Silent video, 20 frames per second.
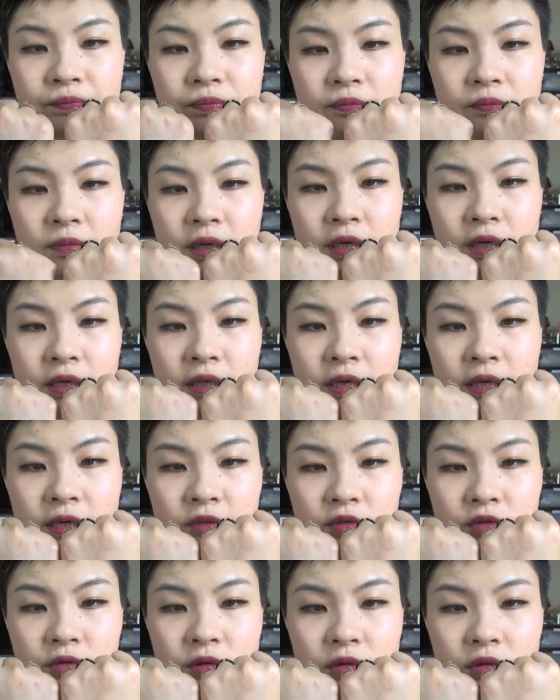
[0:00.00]
my
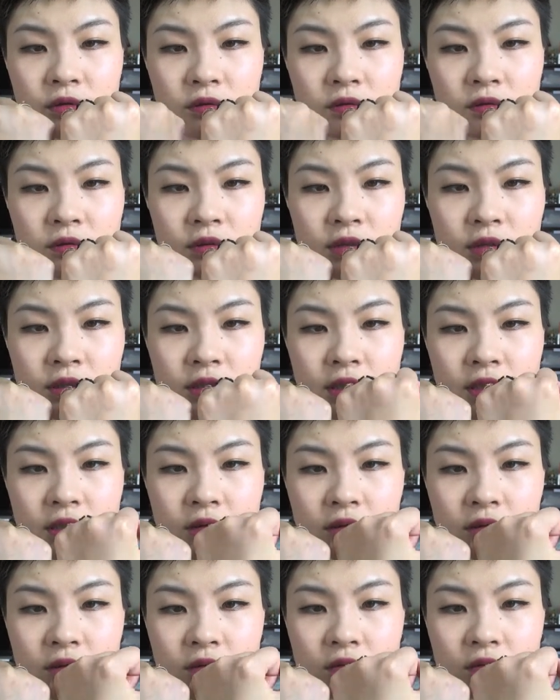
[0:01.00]
natural
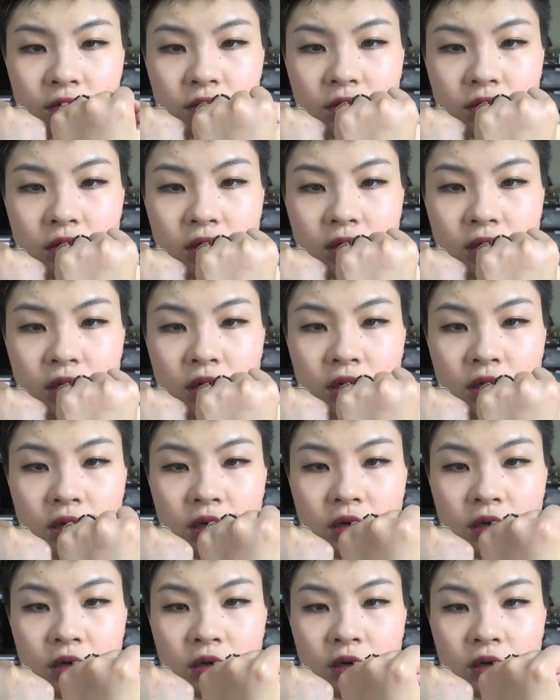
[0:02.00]
skin tone.
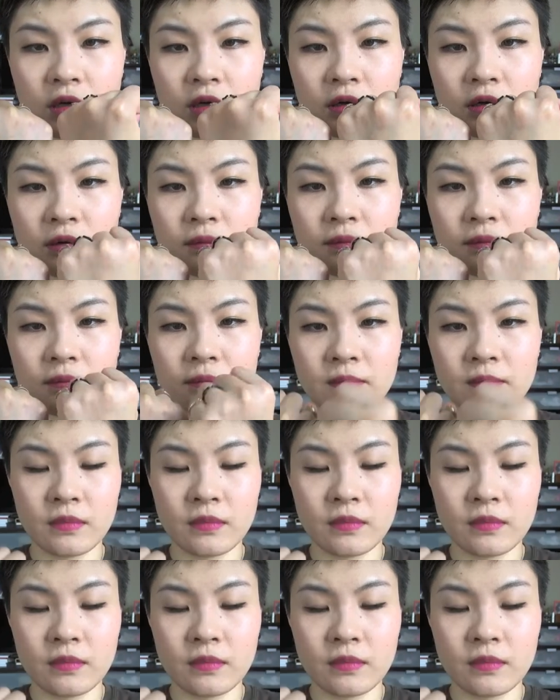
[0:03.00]
Um,